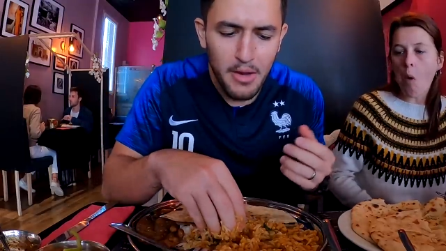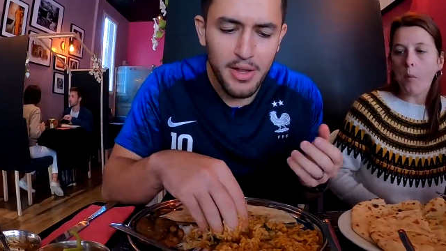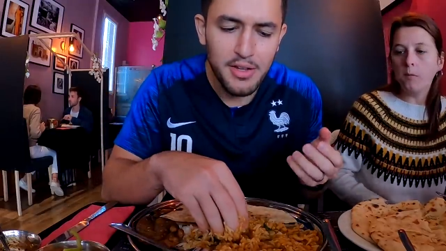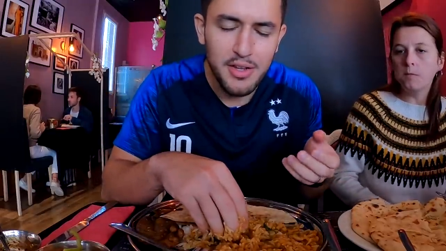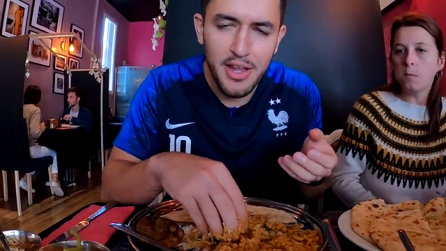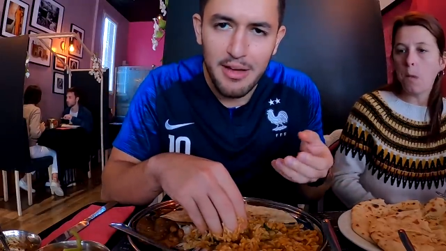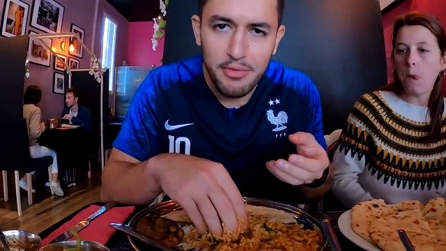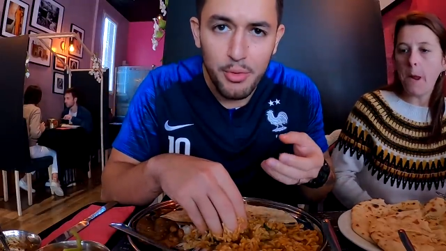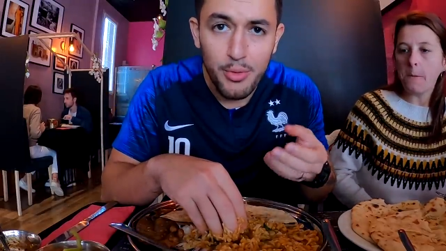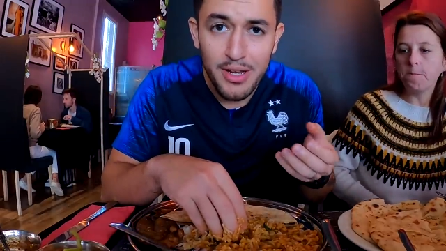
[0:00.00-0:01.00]
Speaker 1: I think they
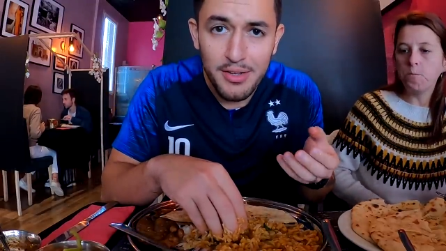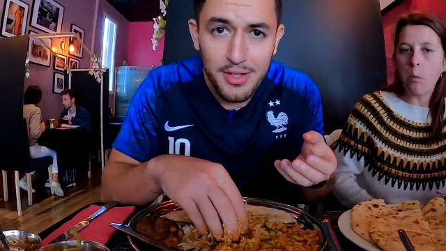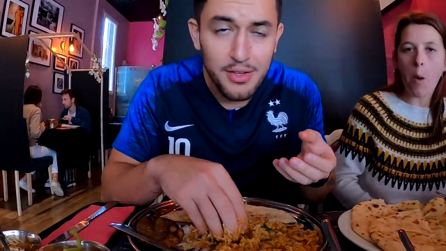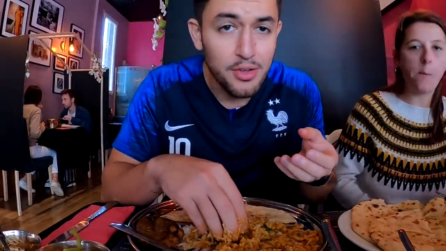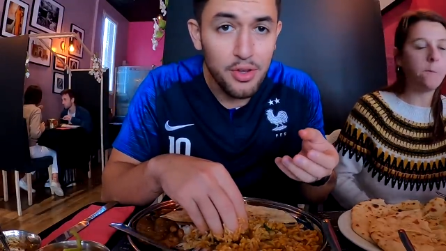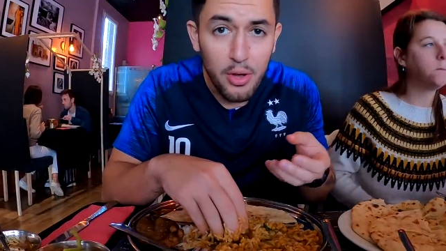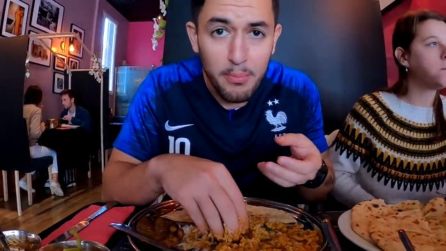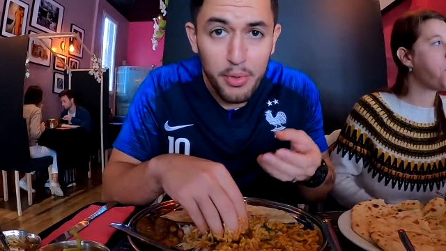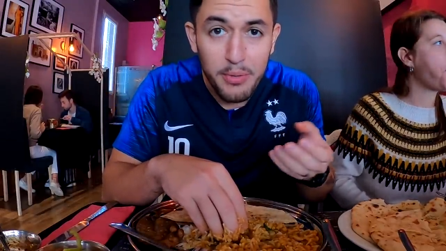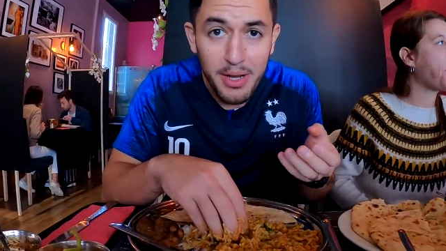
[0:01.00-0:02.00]
have the rice and the dal
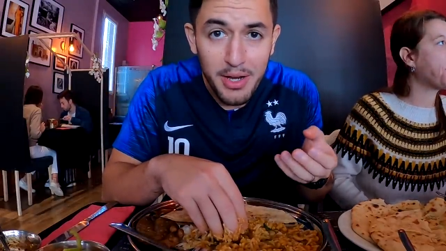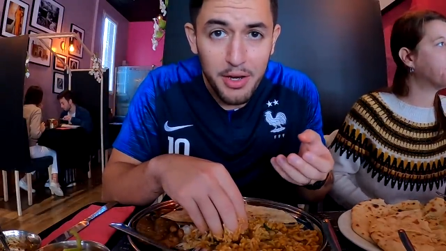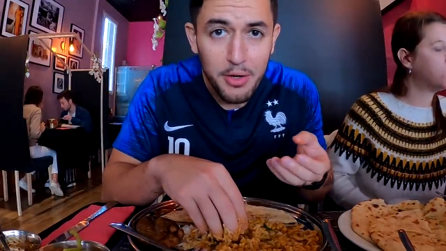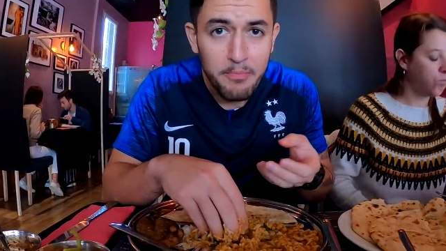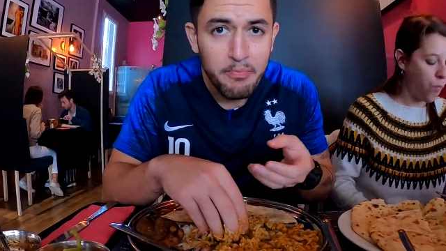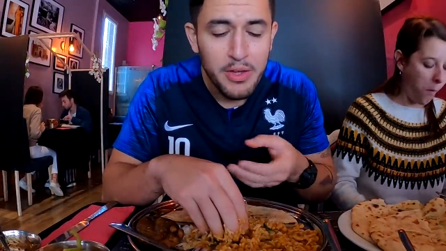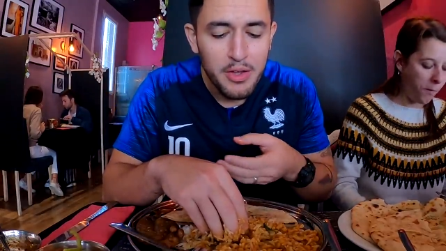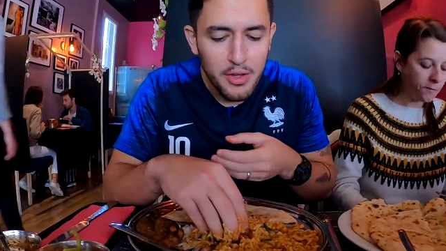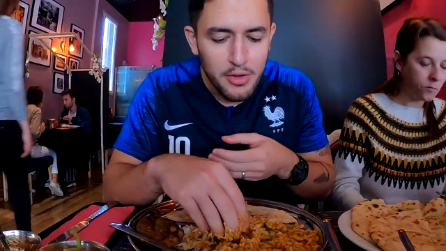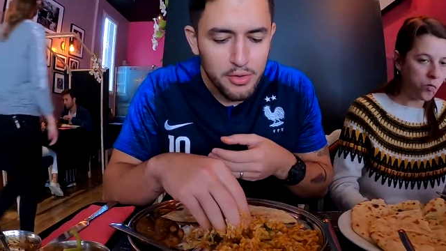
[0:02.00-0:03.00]
pre-made here.
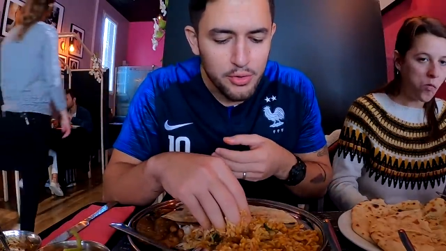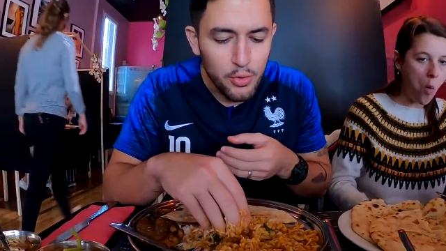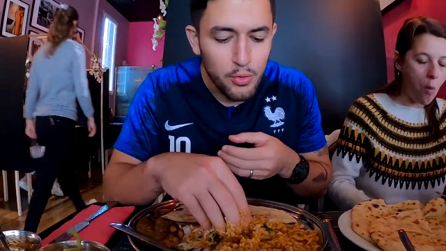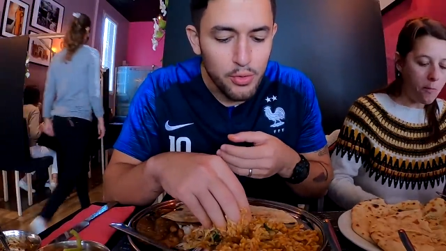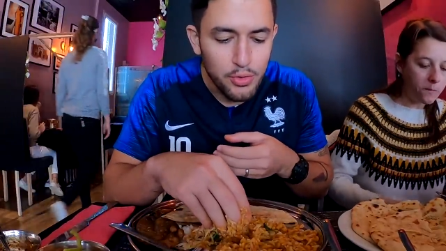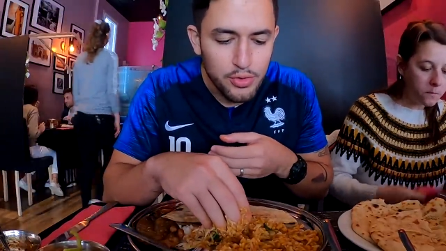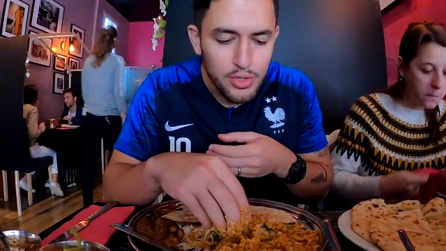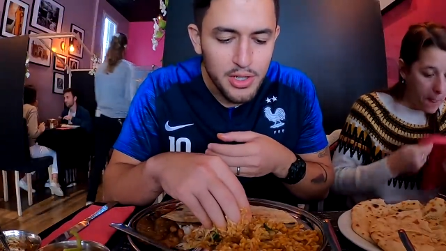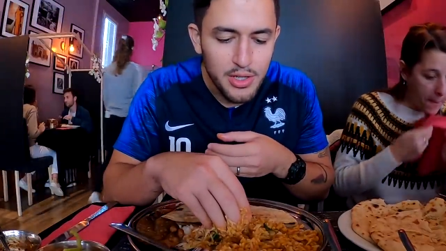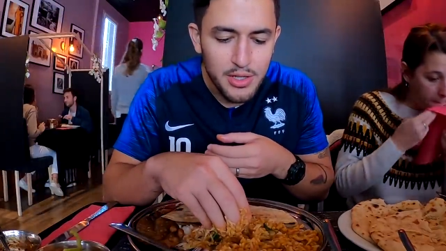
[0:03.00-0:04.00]
So
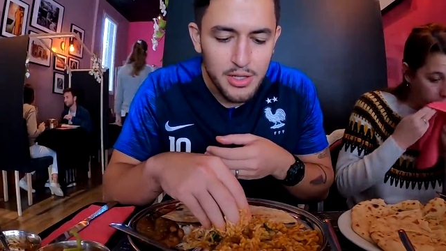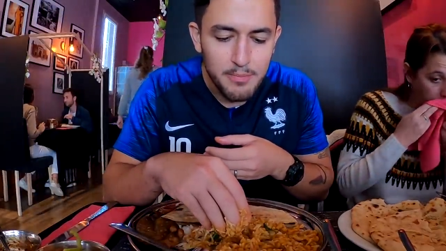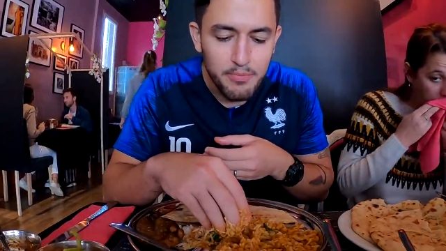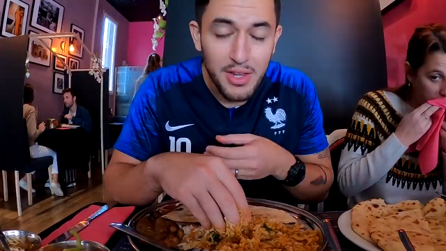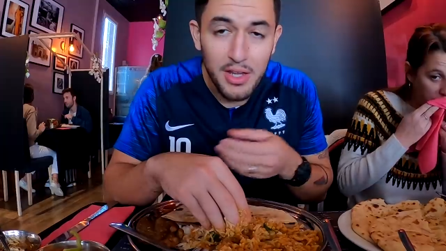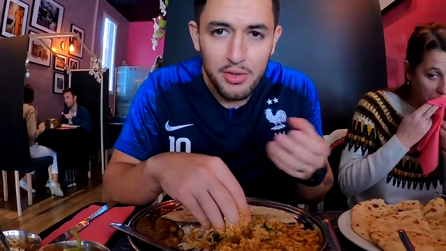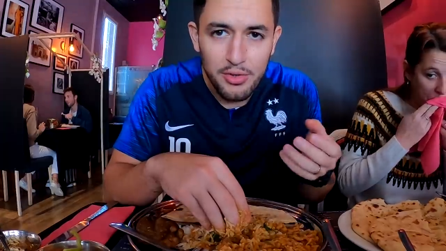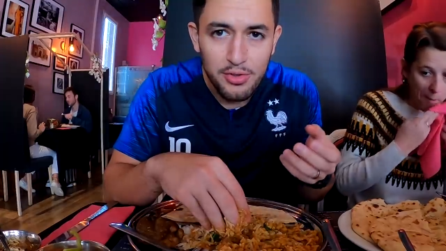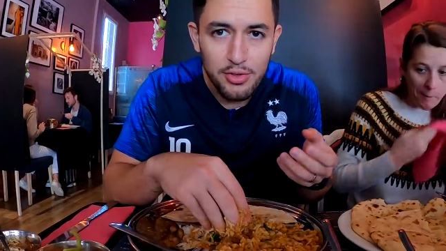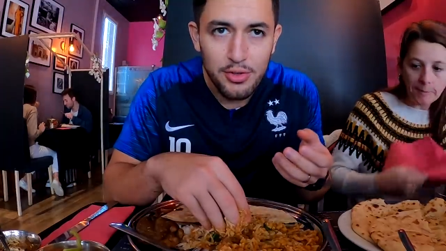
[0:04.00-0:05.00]
usually it
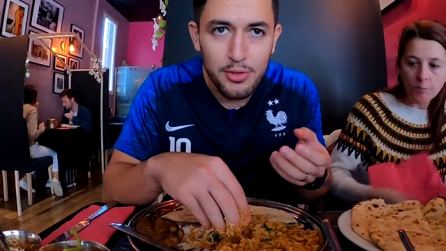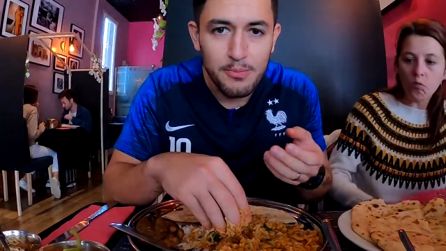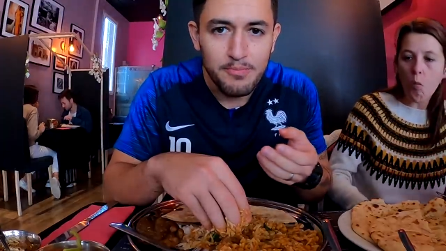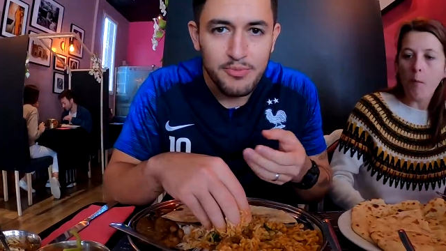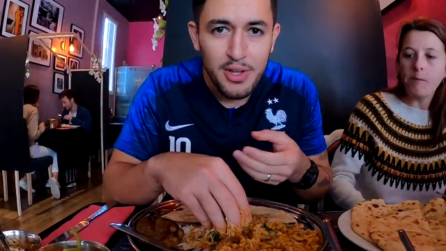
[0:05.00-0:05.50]
caters to